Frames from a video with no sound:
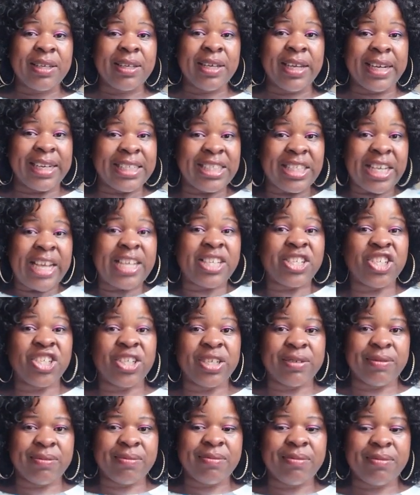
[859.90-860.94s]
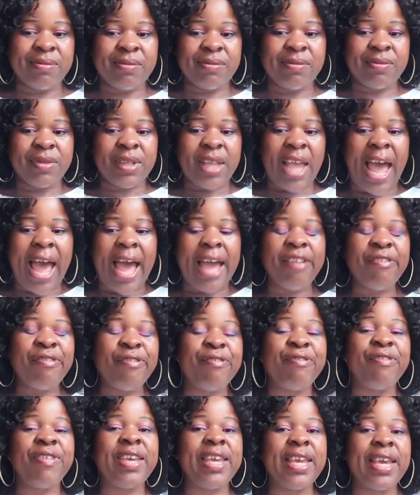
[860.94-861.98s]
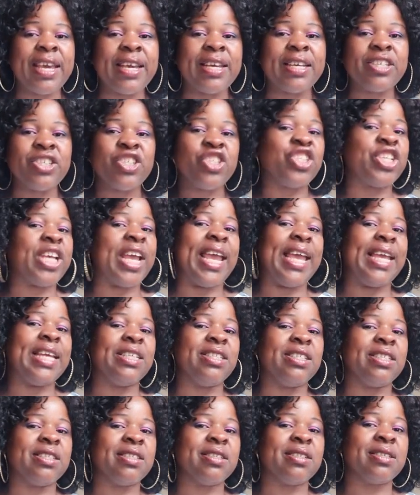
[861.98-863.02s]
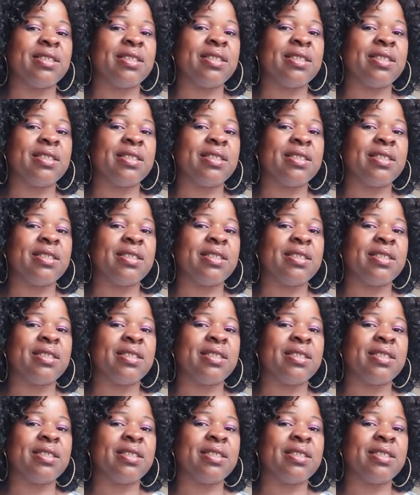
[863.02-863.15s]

rejection. I fear change.